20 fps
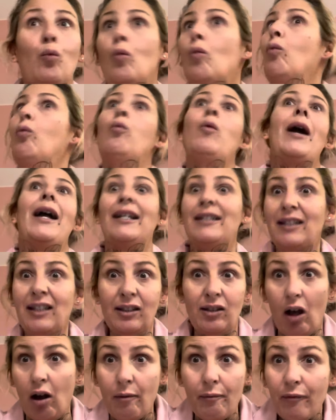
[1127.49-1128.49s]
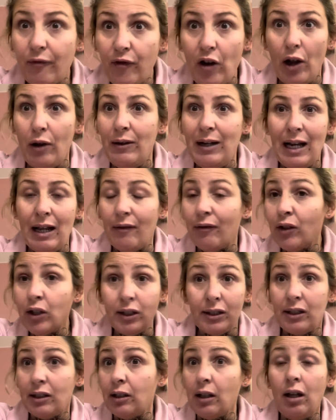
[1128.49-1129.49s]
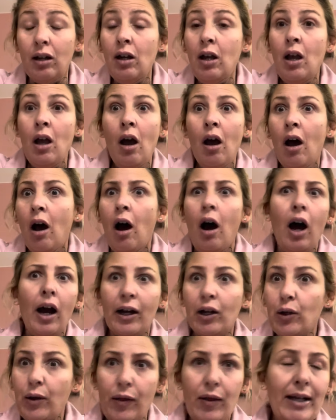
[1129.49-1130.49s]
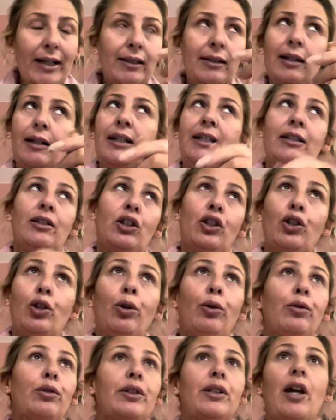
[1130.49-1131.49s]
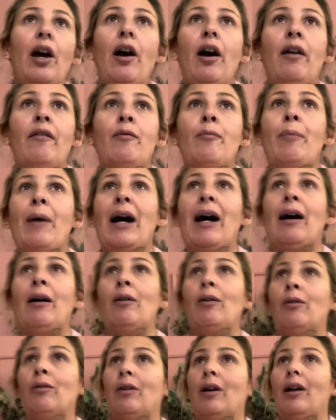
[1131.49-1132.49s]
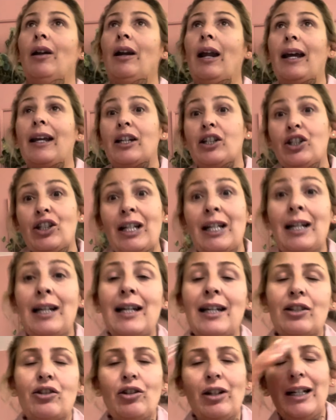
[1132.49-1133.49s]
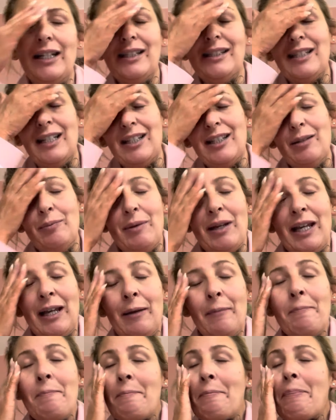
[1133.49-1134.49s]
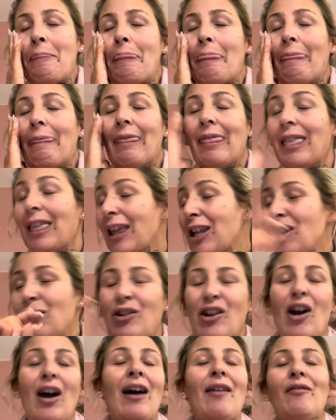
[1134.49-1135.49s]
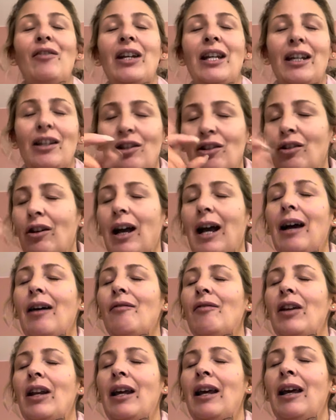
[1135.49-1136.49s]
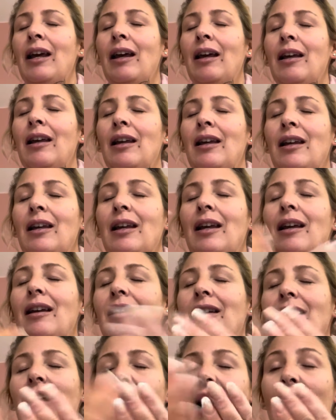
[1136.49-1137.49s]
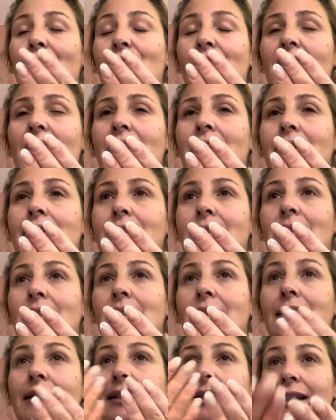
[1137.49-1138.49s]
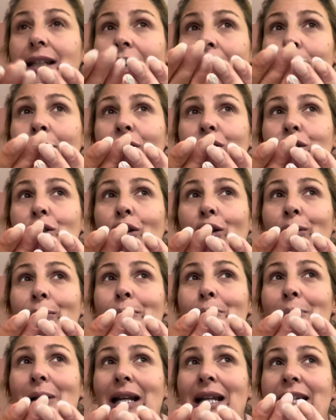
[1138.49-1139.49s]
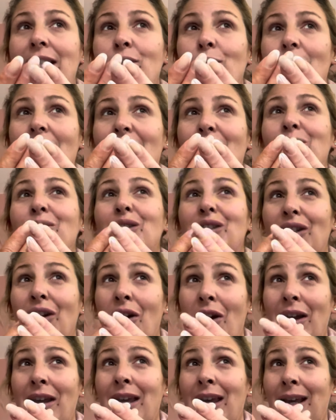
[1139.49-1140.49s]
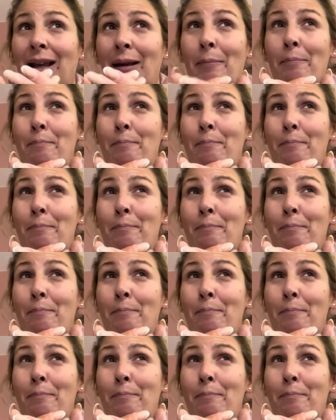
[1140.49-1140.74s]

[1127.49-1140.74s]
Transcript: where does Aunt Flo live? Because I got things I need to talk to her about. Like, she literally said to me, you're not having it. Have this. See how much you can bleed without dying,